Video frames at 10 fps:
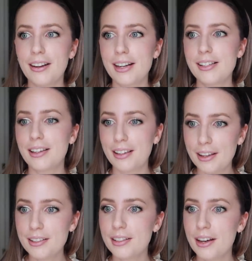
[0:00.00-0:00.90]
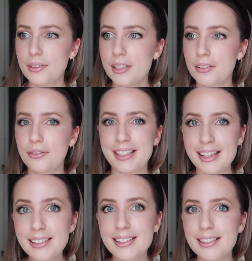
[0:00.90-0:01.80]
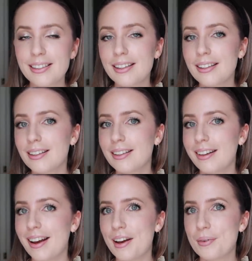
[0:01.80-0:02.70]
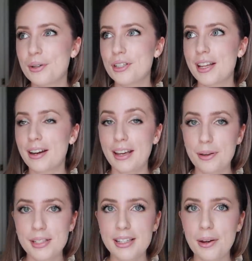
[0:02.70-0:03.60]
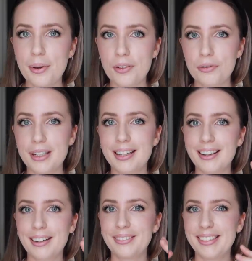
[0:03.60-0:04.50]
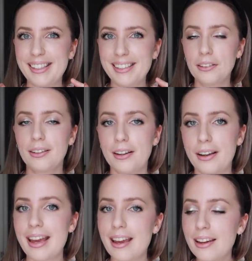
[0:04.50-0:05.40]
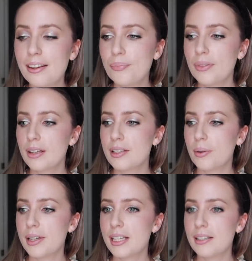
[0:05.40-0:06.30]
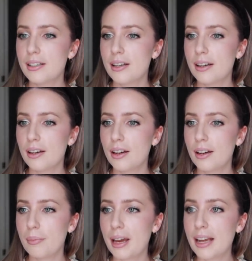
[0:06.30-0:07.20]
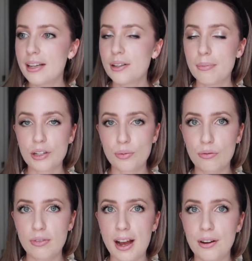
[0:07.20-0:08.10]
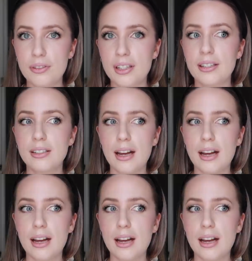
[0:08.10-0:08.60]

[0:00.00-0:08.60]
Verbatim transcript: I say yes now instead of yes, um, which is how Kiwis say it. We have a really like eh kind of e. So I tend to, my e's are much more rounded.